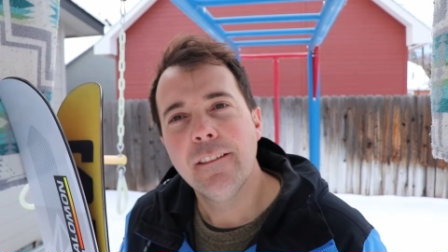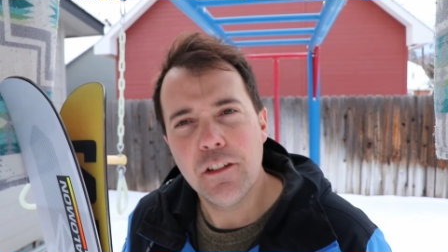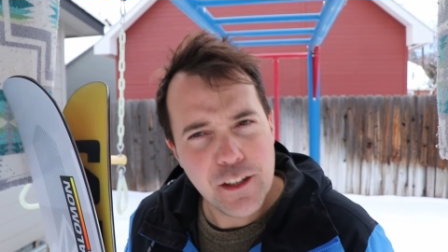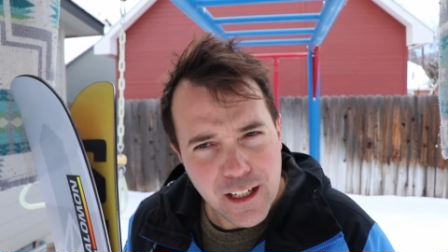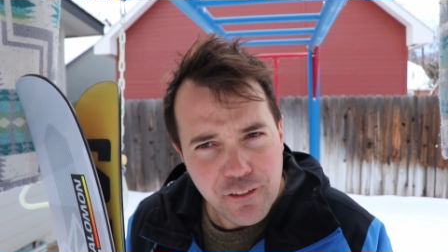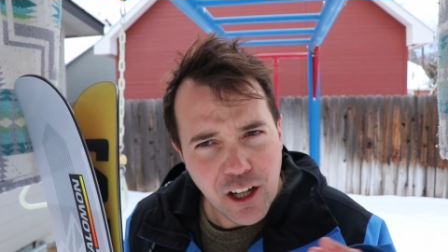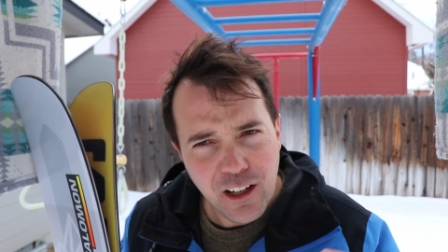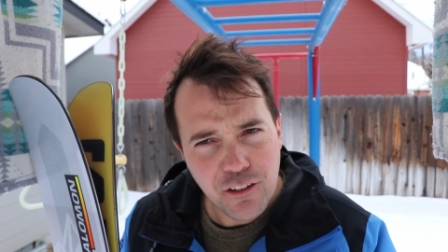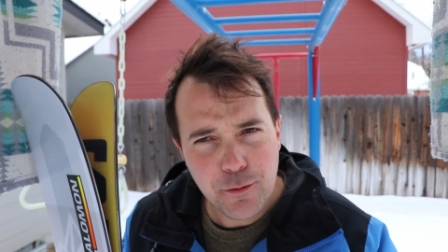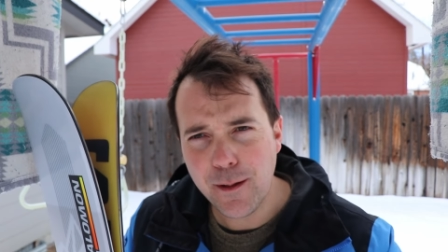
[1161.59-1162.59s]
You think I've got
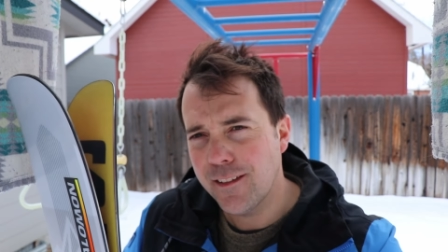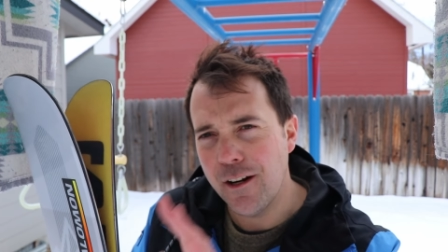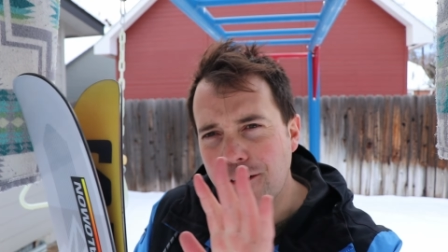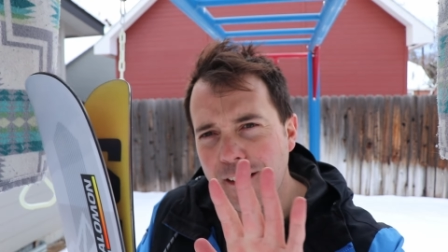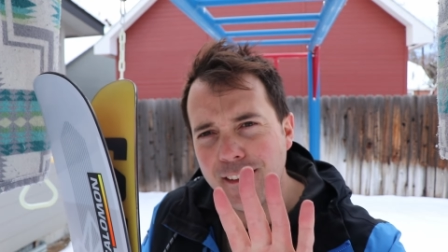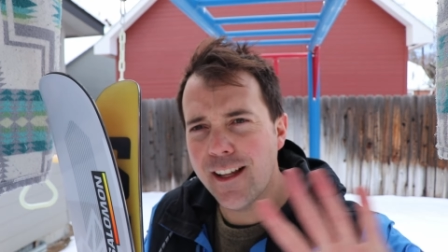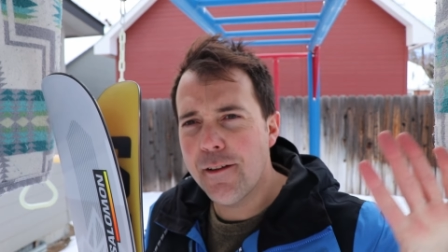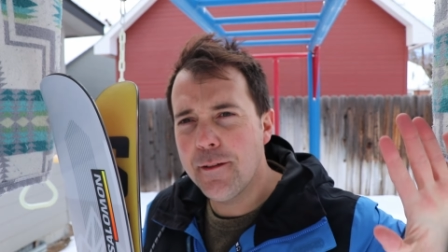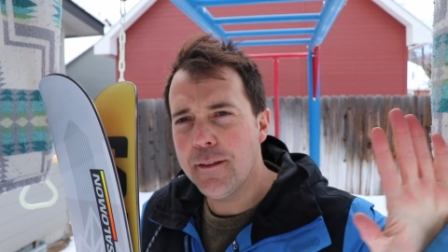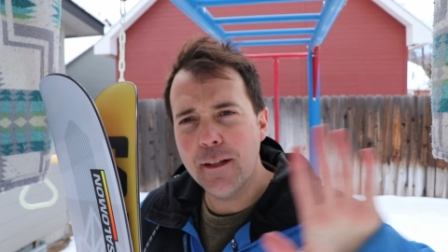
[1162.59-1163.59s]
any response? No.
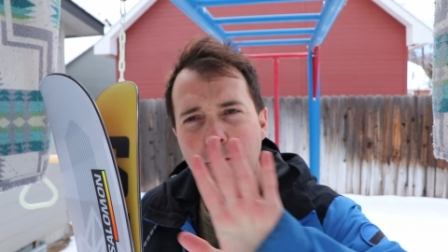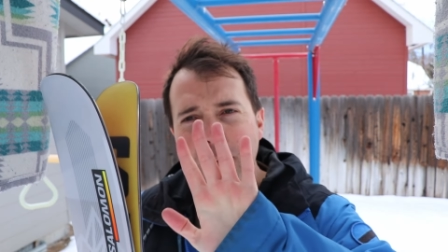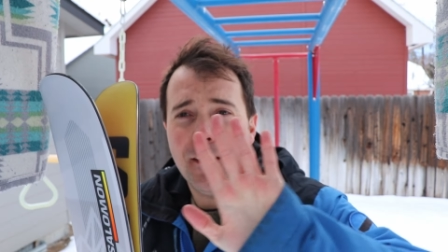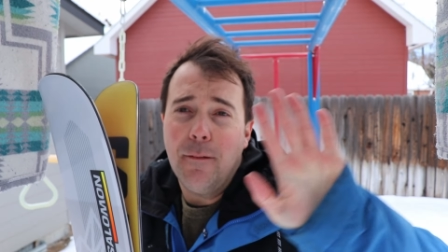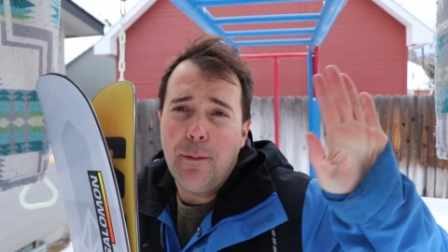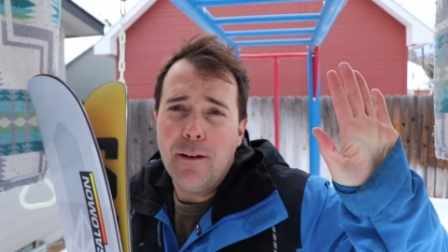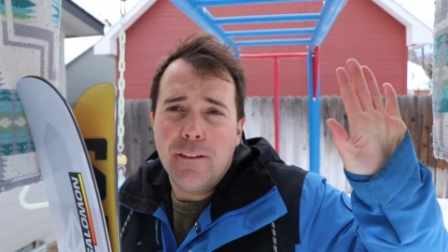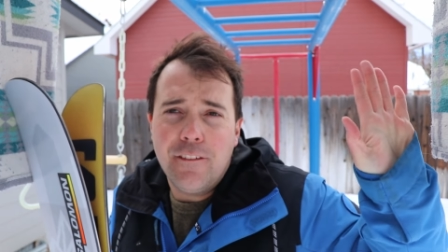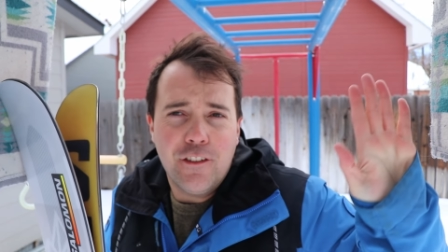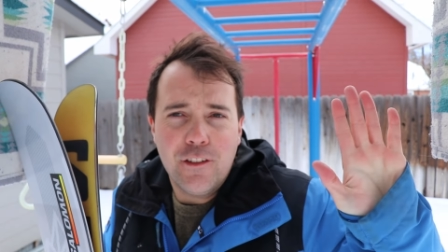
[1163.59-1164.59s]
Salomon,
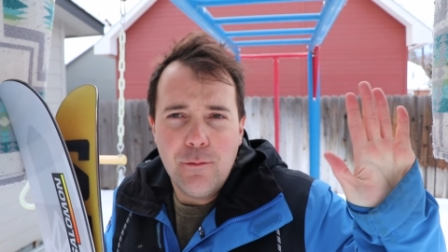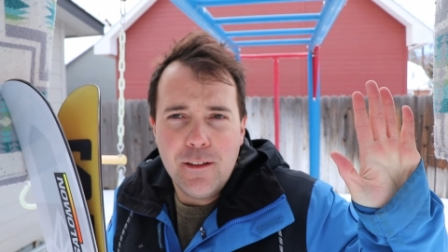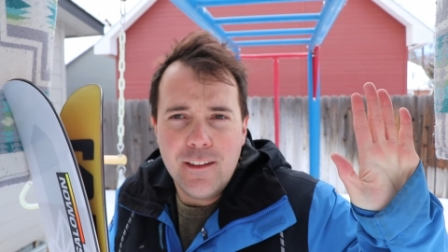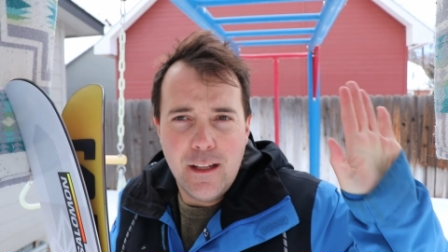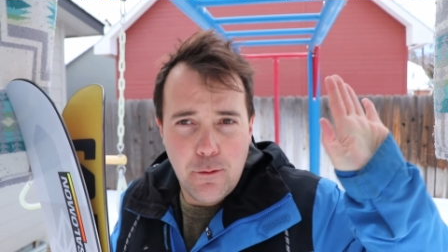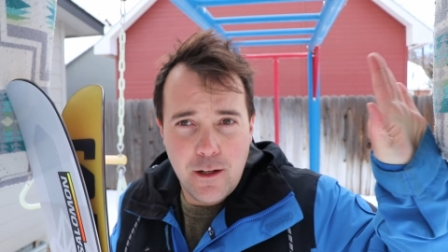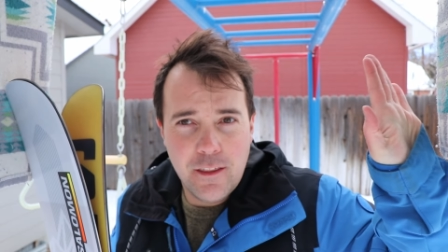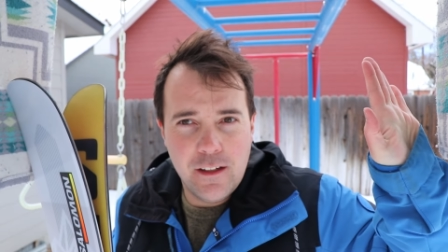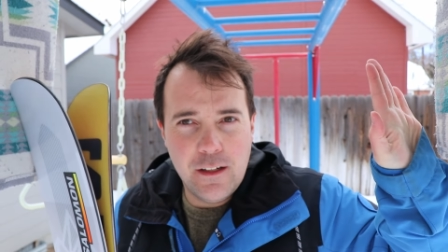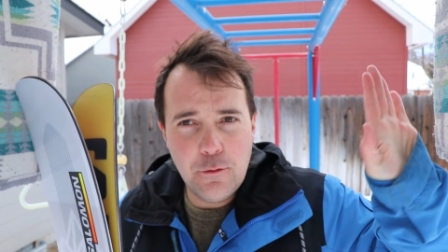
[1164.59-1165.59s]
apparently for some reason they want
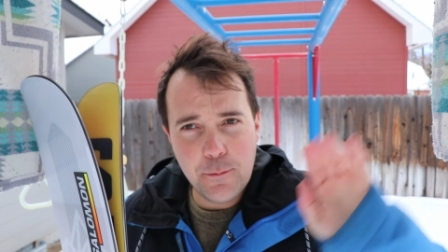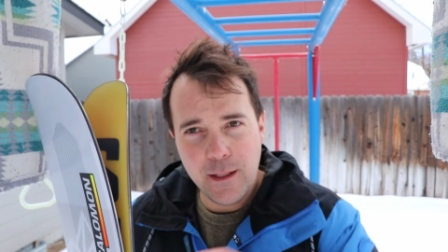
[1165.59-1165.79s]
nothing to do with